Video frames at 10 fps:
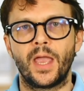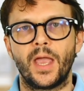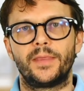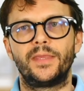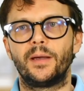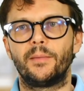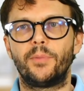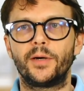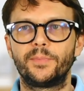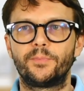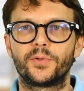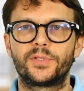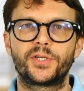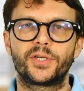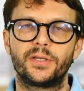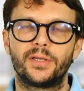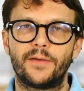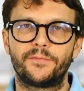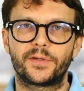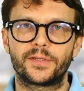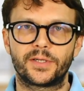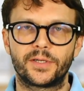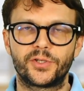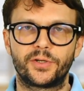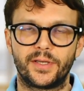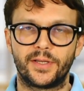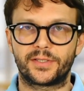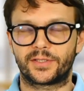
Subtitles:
The body position after surgery is